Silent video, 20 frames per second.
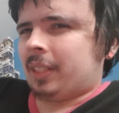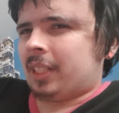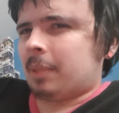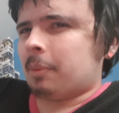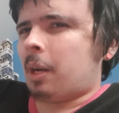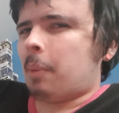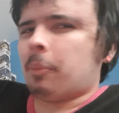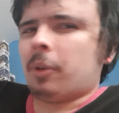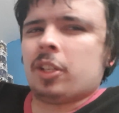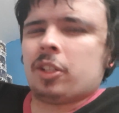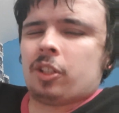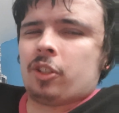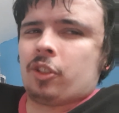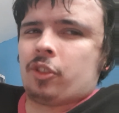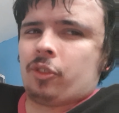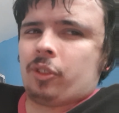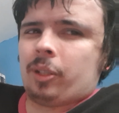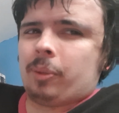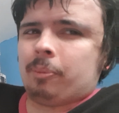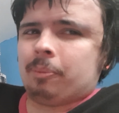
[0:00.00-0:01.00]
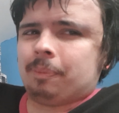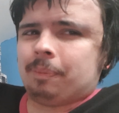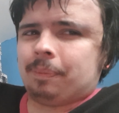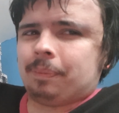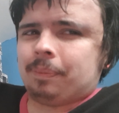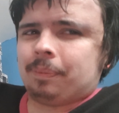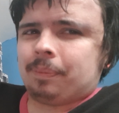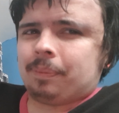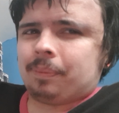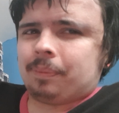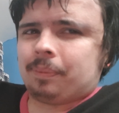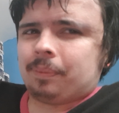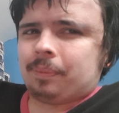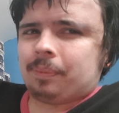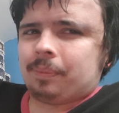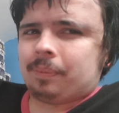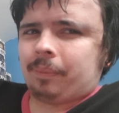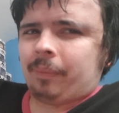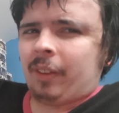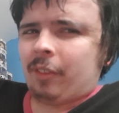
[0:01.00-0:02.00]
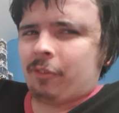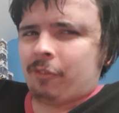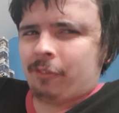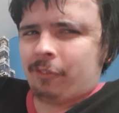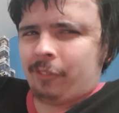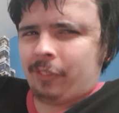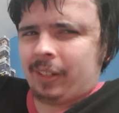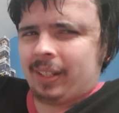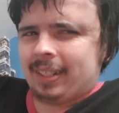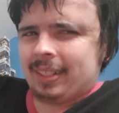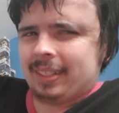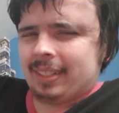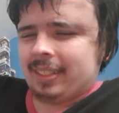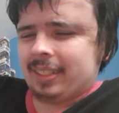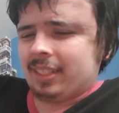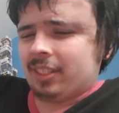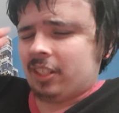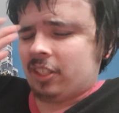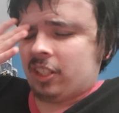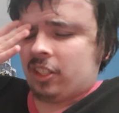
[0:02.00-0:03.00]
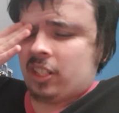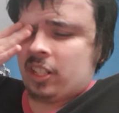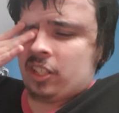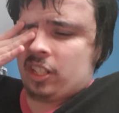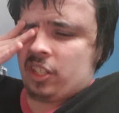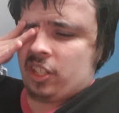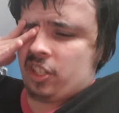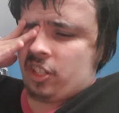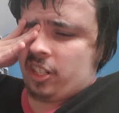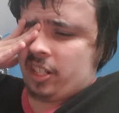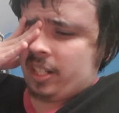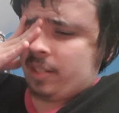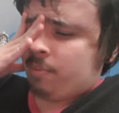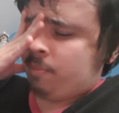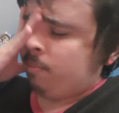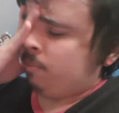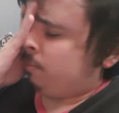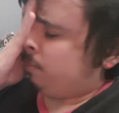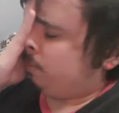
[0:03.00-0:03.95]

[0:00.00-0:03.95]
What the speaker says: smart money's on Drew. It really is. It's a shame.